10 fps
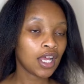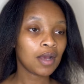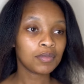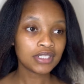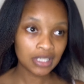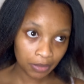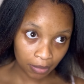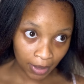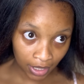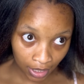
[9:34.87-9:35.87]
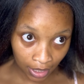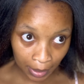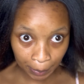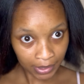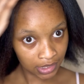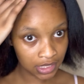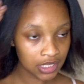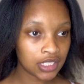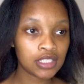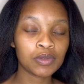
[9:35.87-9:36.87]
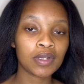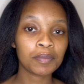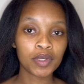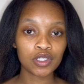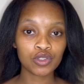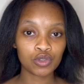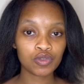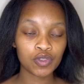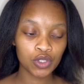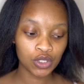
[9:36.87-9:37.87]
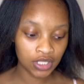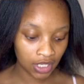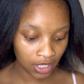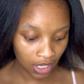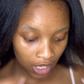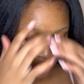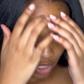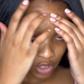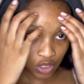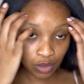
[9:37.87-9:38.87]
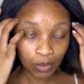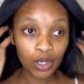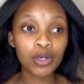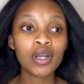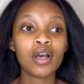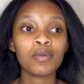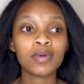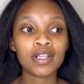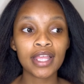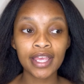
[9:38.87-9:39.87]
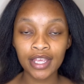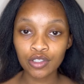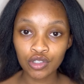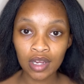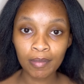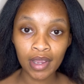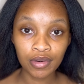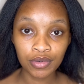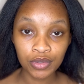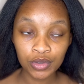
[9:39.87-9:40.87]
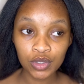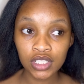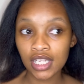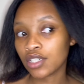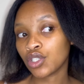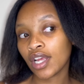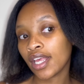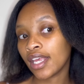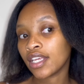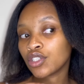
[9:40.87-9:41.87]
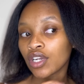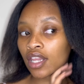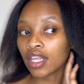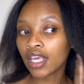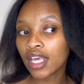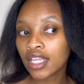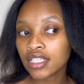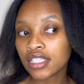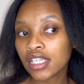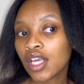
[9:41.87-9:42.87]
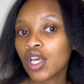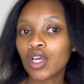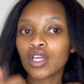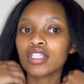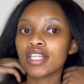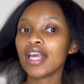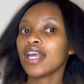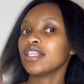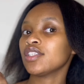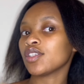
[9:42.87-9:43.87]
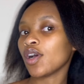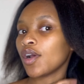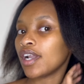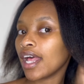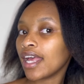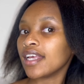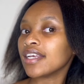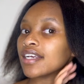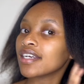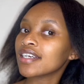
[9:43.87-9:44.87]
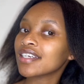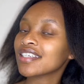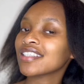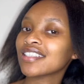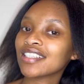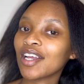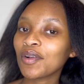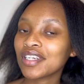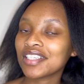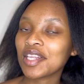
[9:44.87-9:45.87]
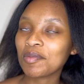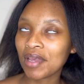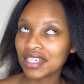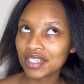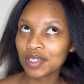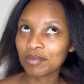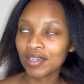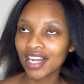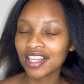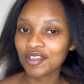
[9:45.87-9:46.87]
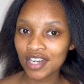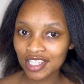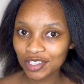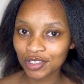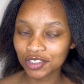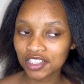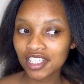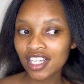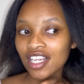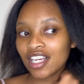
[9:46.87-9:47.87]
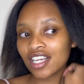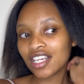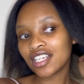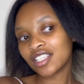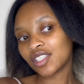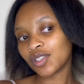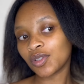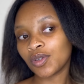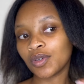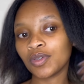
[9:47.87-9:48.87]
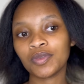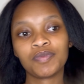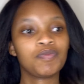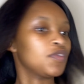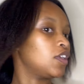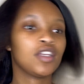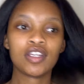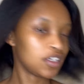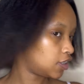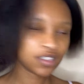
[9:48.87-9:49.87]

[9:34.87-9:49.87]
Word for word: I'm not done with my hair, but this is what I'm gonna do for today tomorrow i will hair dry my roots and try hair dry the ends because the ends are like i don't want to say matted but like they're natural so yeah